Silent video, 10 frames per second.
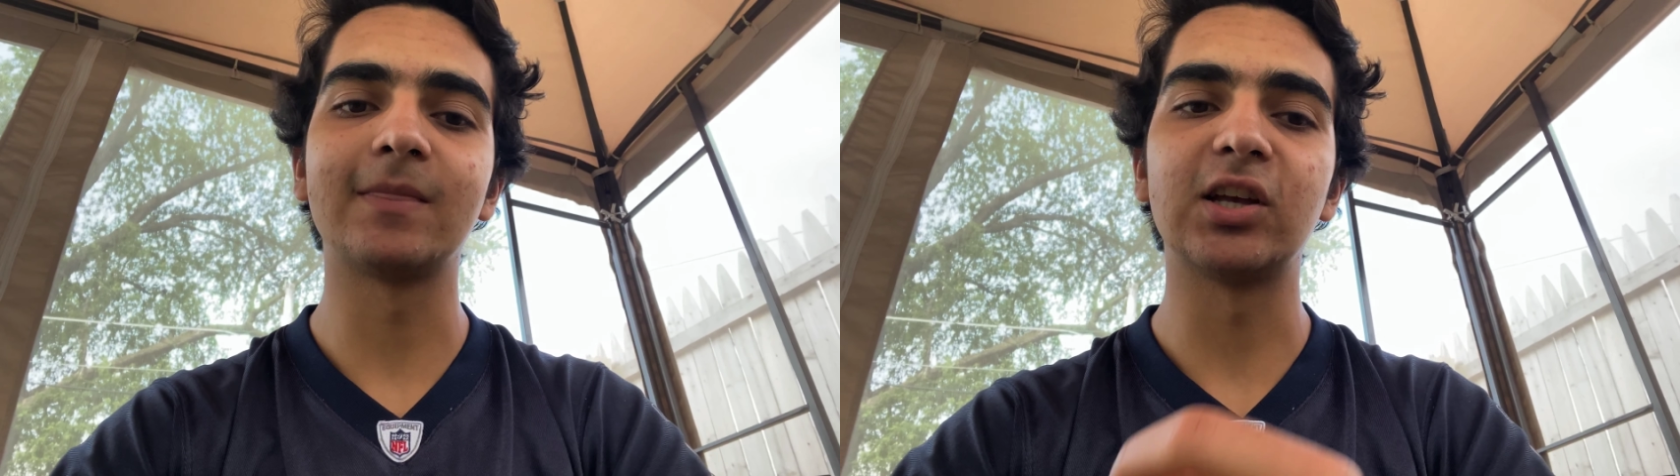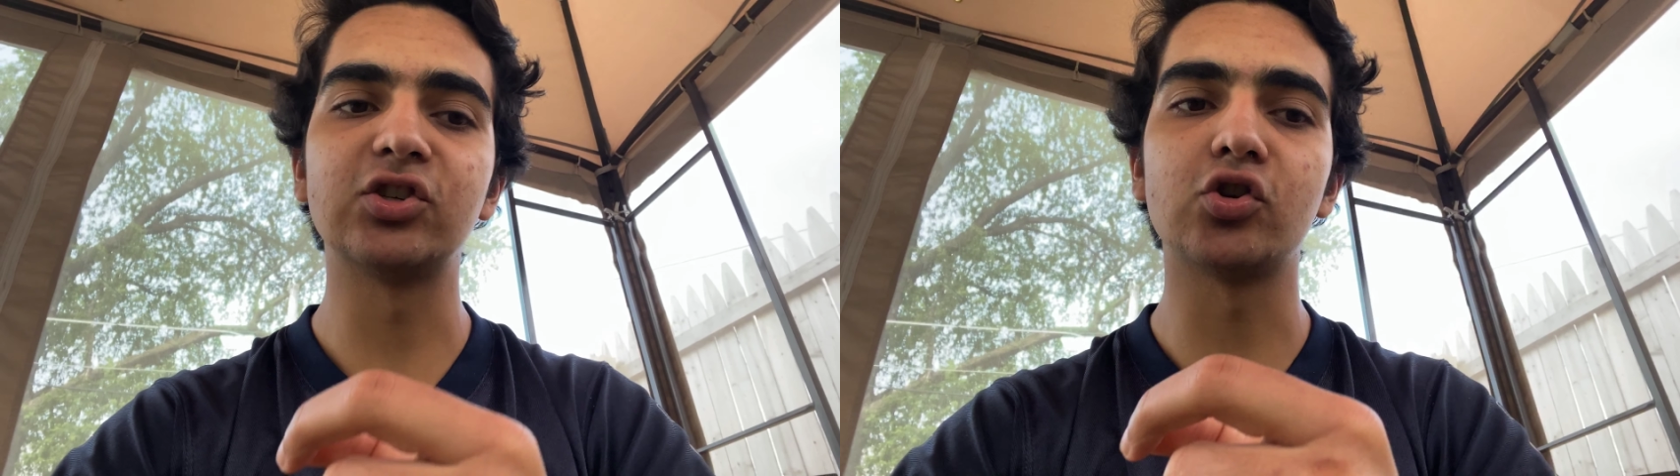
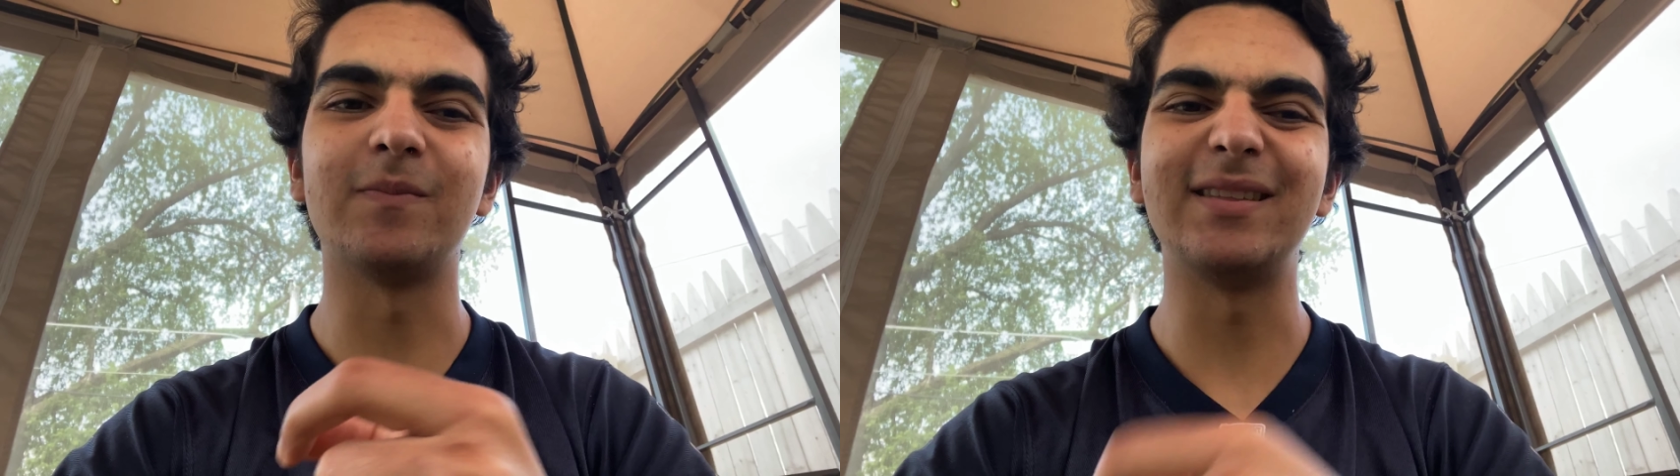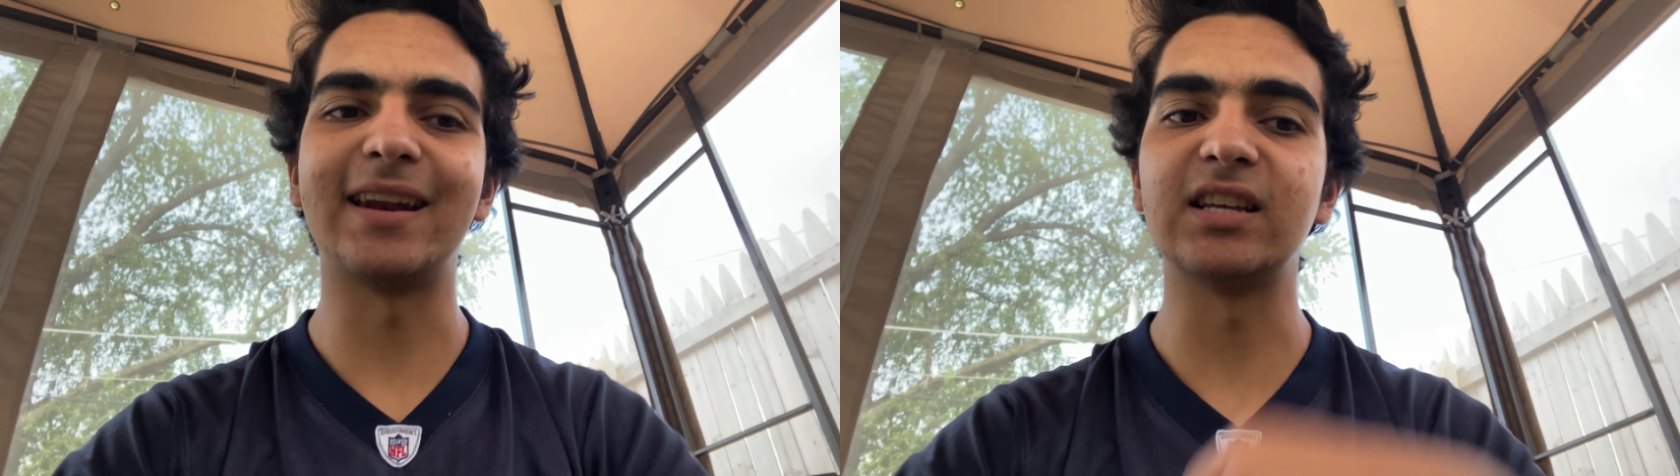
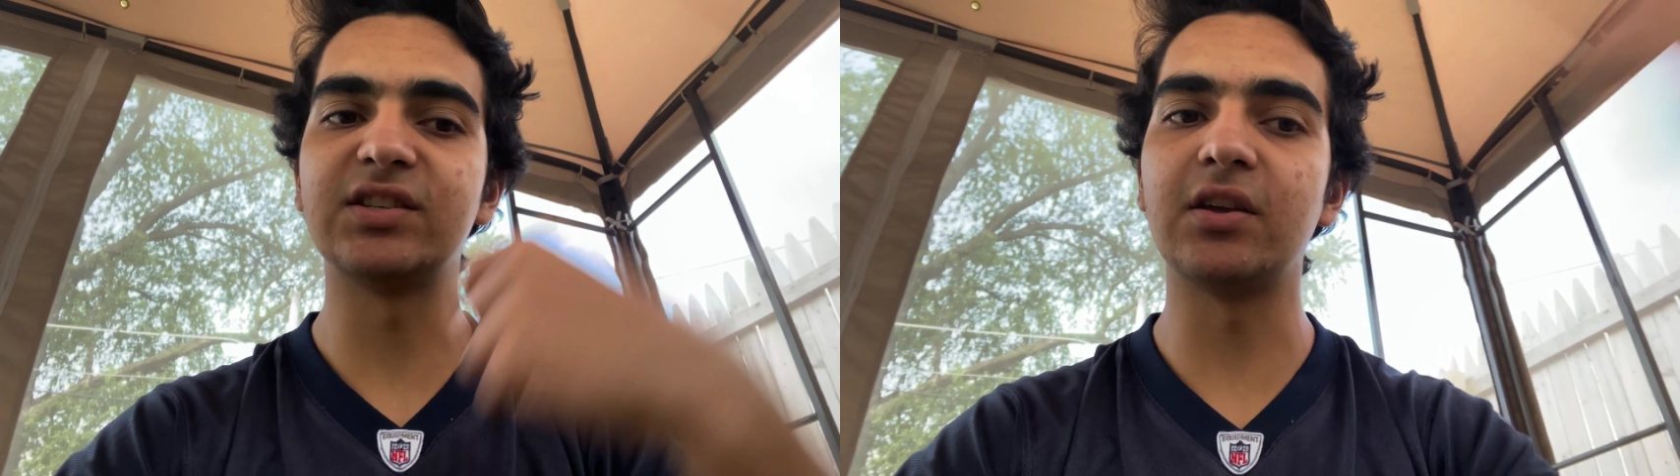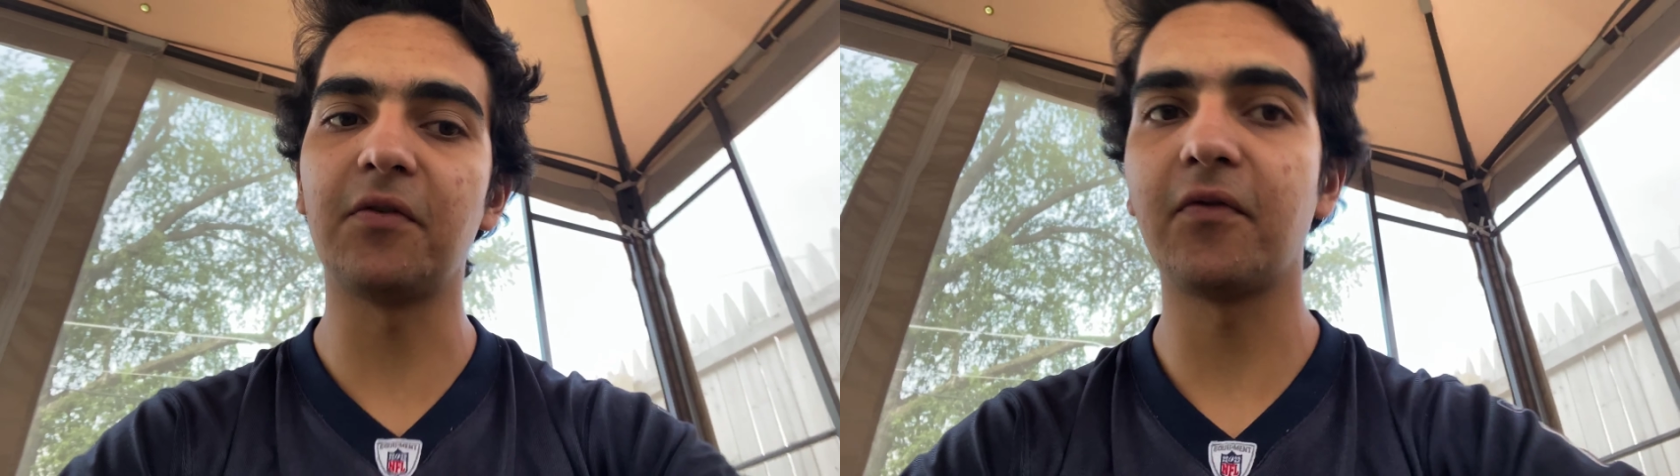something that is
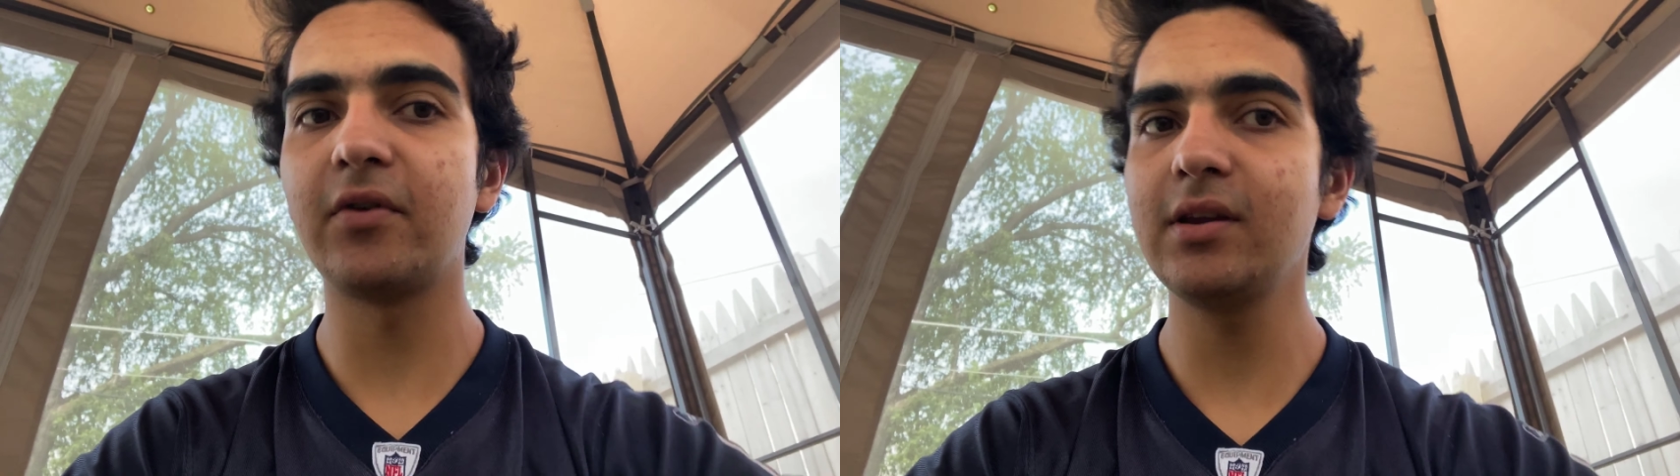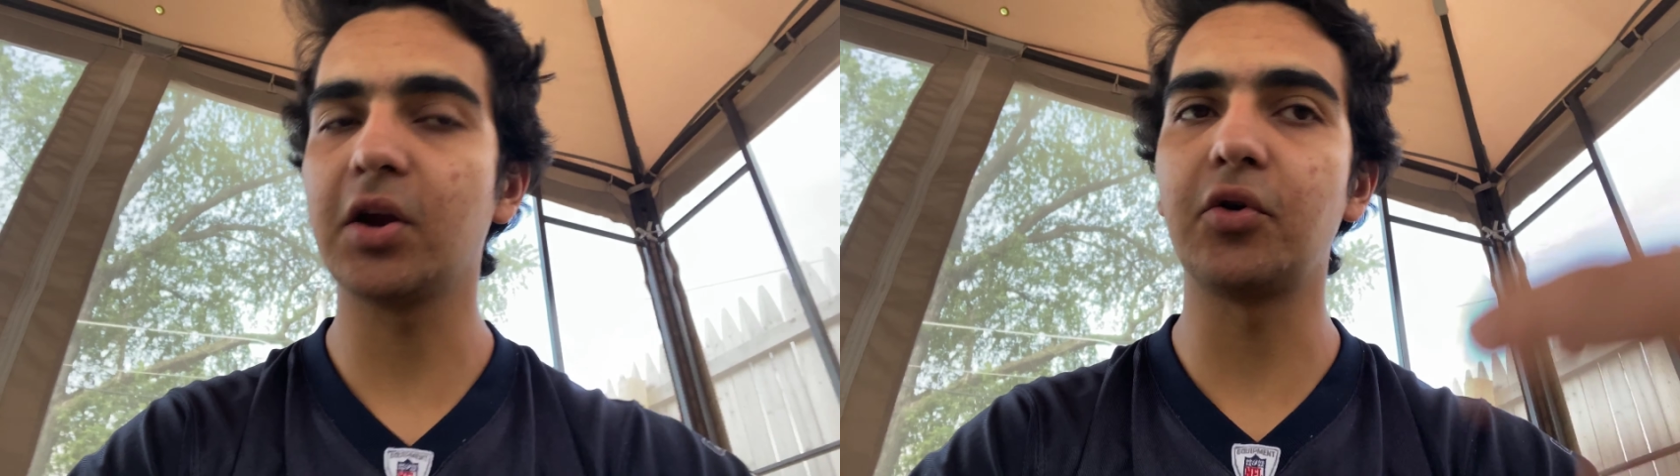
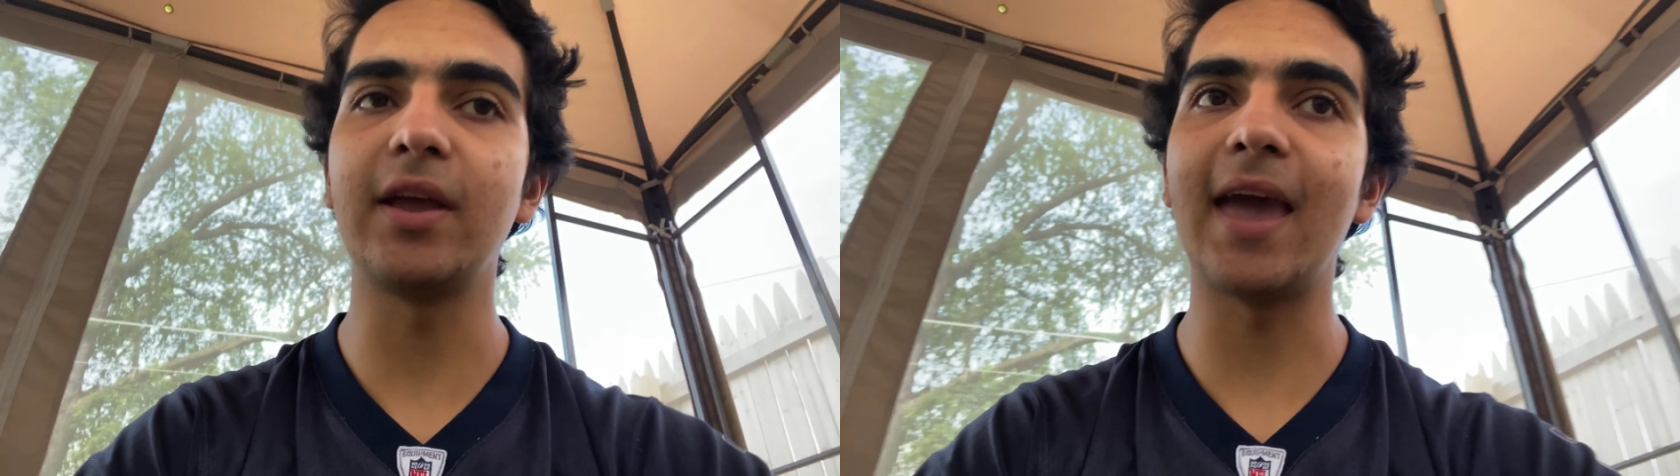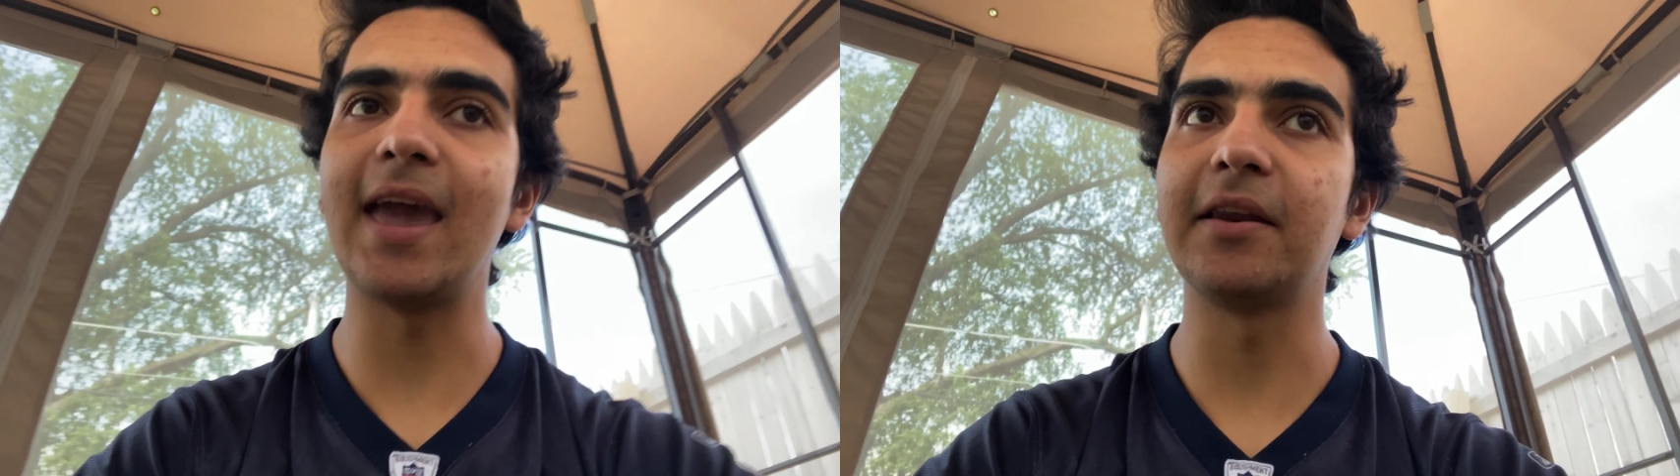different,
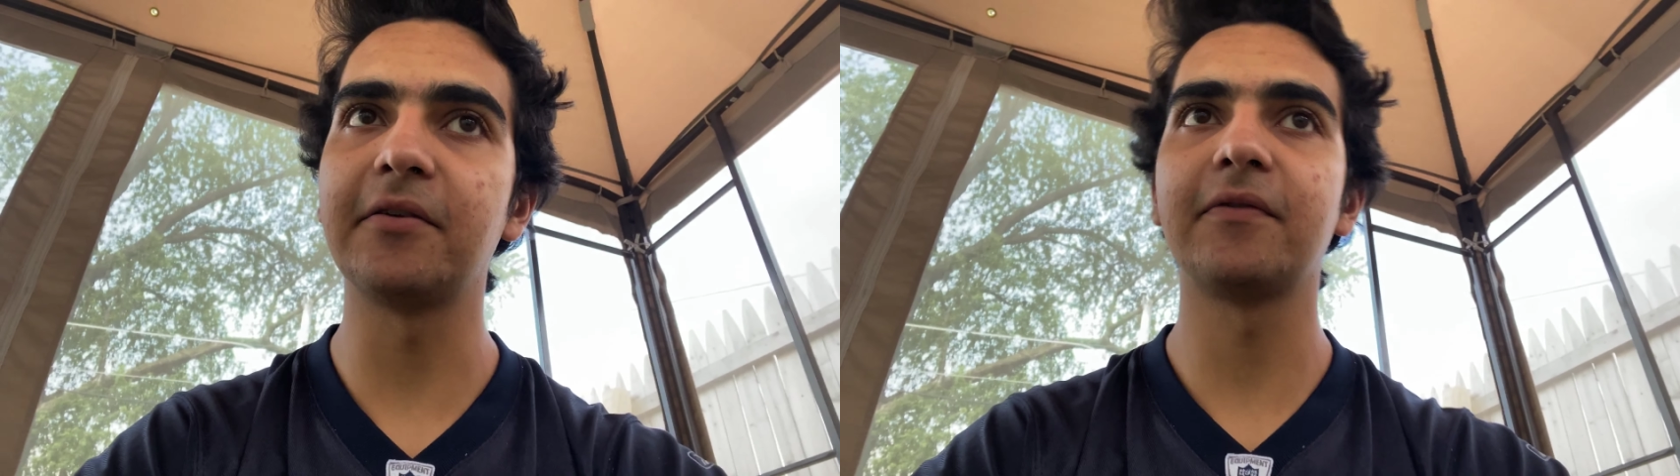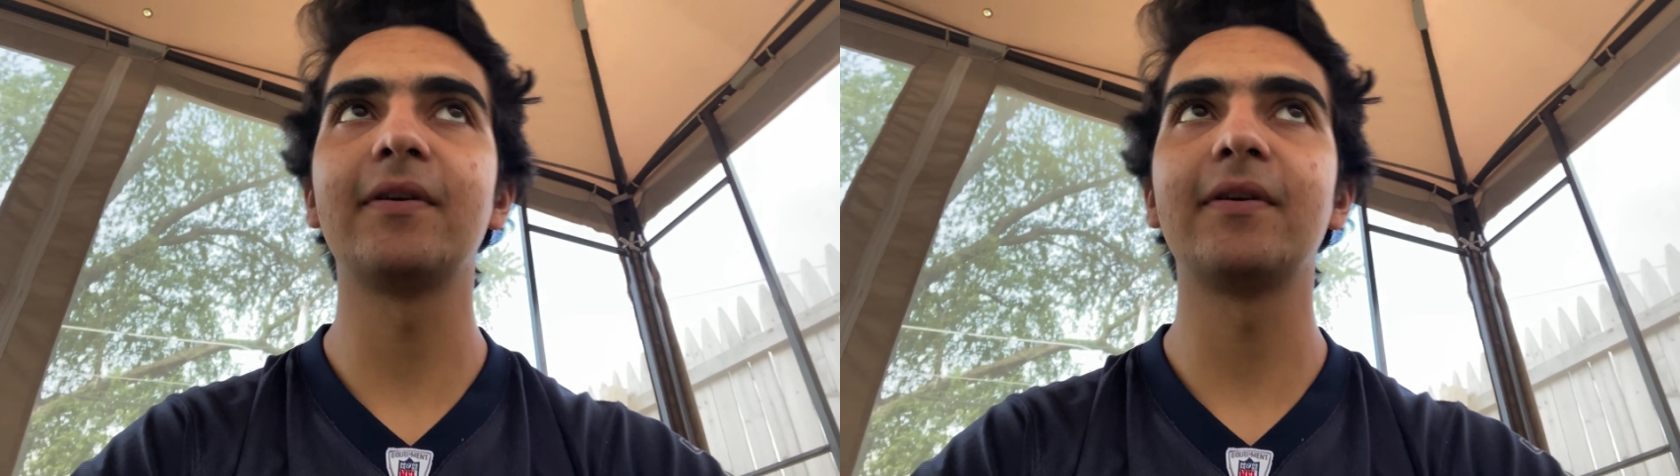creative,